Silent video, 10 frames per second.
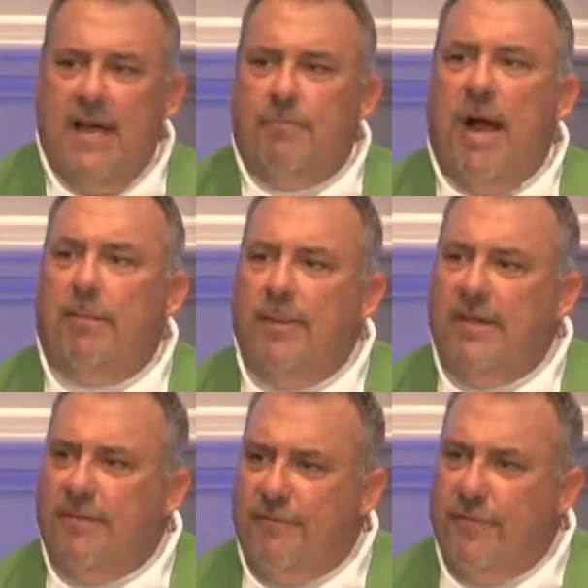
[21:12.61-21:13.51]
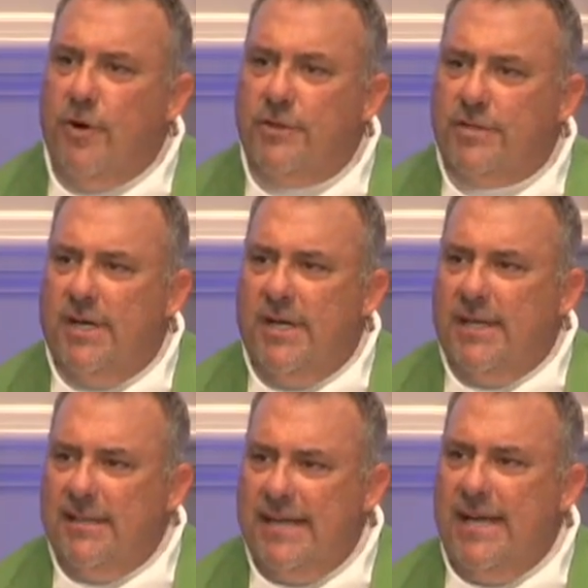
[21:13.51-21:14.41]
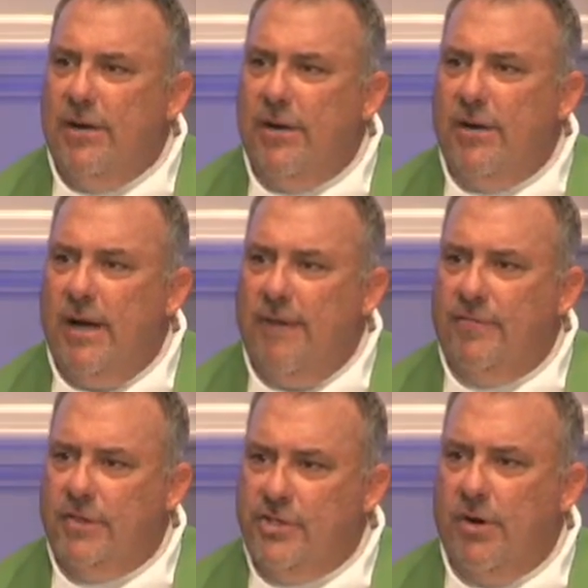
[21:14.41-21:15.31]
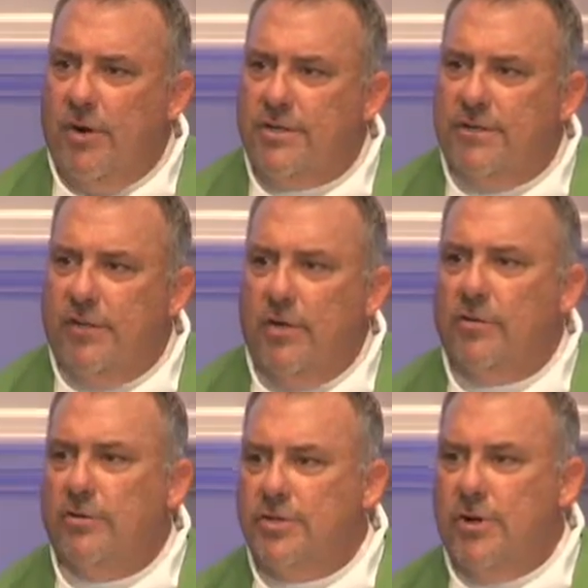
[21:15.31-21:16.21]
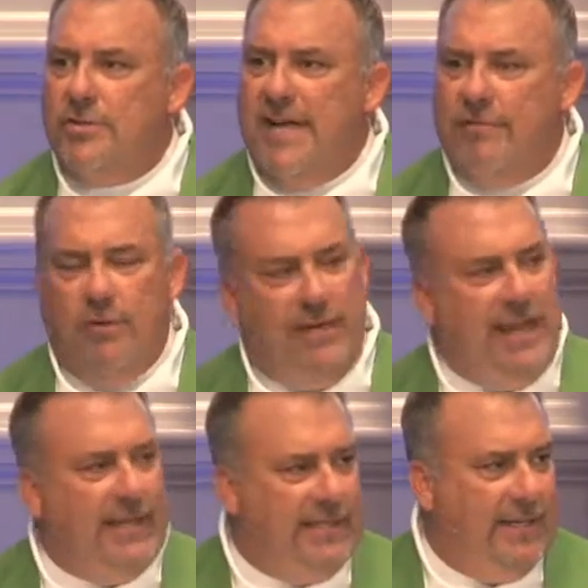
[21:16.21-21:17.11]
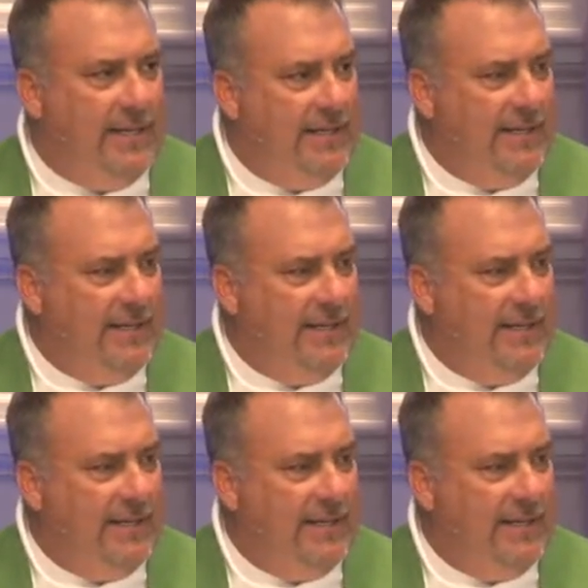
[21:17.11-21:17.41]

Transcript: probably the first leader of the church, of the local church ever elected.